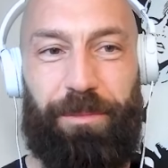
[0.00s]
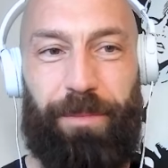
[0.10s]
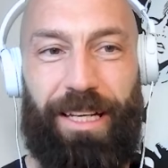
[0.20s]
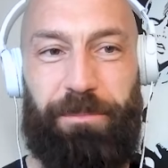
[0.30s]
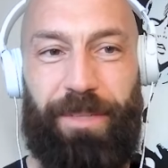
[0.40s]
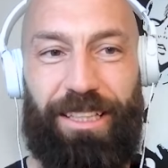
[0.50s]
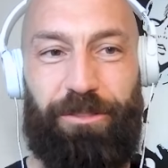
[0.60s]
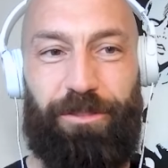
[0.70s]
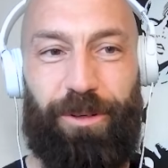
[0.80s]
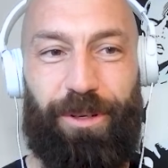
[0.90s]
may mean
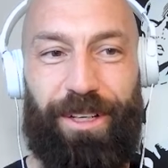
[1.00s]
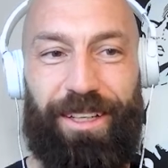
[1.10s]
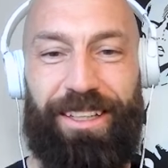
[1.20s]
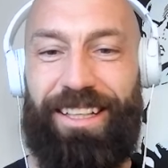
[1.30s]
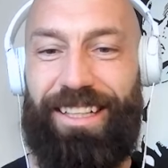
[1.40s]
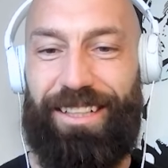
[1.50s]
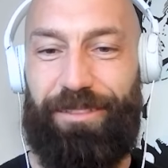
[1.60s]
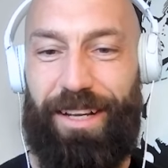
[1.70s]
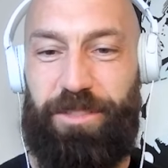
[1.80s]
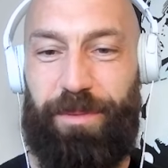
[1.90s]
for the
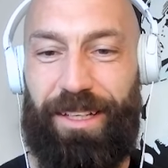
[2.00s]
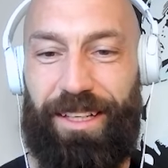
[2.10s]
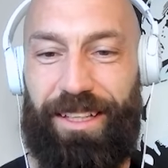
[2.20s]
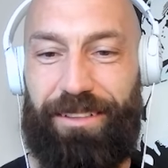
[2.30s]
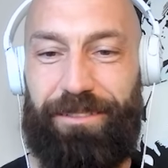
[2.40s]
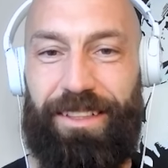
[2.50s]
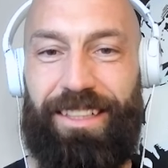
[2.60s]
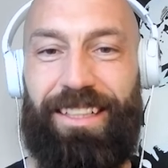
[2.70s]
advancement of